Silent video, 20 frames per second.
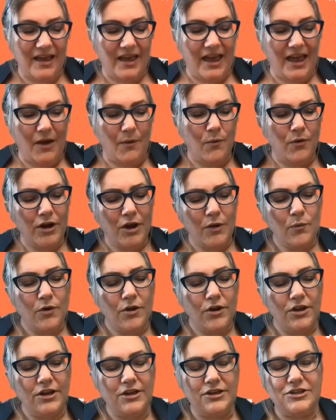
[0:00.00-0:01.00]
And what I want
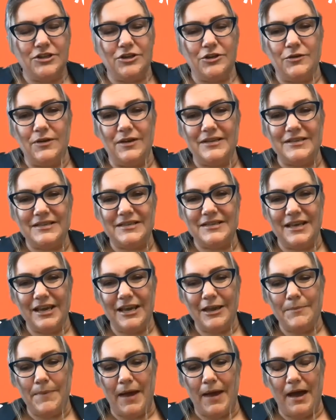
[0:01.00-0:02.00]
you to do is think
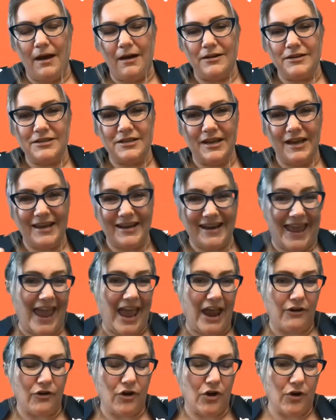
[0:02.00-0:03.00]
about an
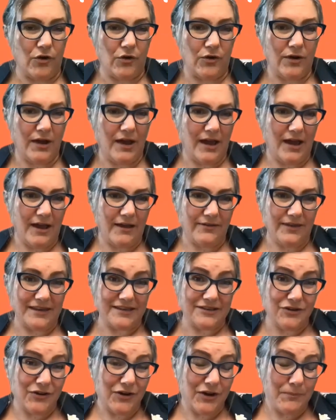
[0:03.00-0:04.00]
arrow that's
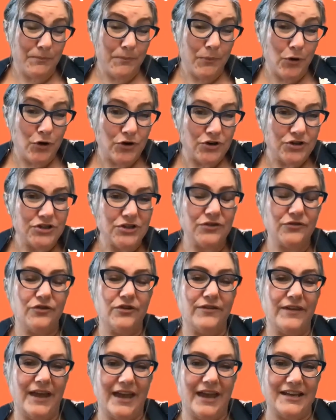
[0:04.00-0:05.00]
going to push through
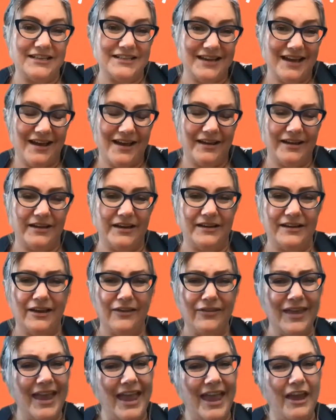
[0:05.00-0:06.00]
that and target it. Now
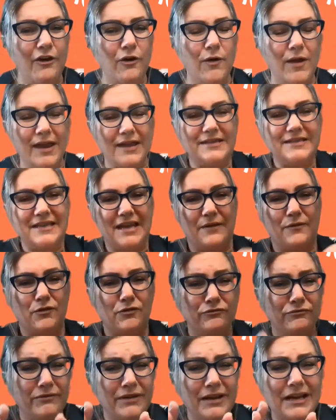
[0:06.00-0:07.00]
that arrow has to have a
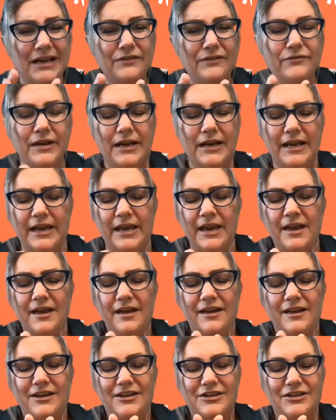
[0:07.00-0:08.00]
really
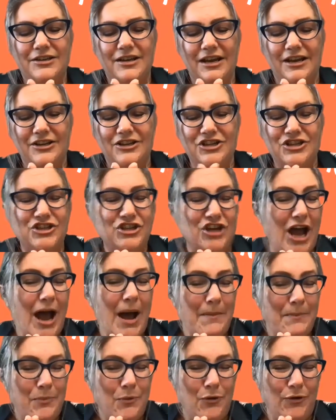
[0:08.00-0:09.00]
a
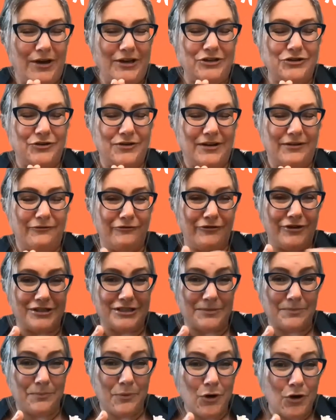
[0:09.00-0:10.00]
sharp point on it for it to
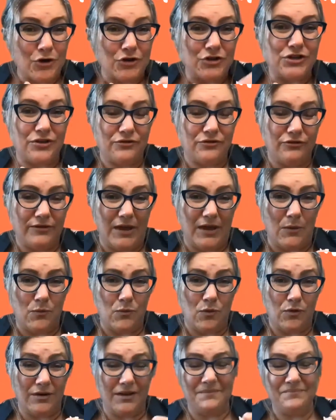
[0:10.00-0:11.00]
push through that
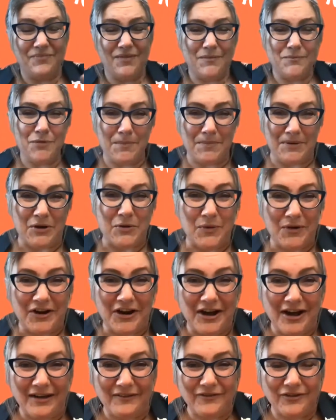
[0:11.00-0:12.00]
wall at probably quite a
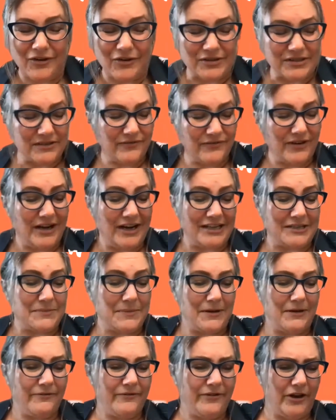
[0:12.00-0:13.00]
high velocity.
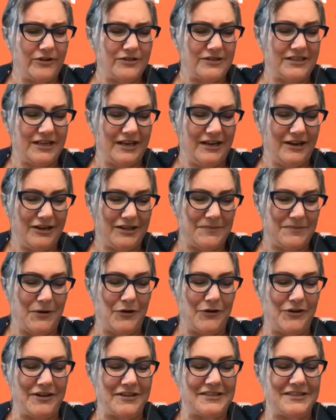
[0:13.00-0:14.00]
Let's be
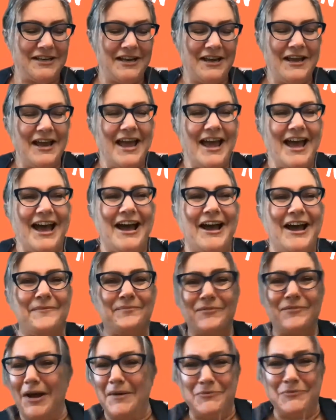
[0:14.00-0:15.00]
honest. I'm
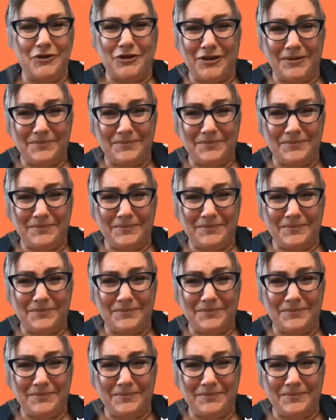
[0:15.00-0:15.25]
not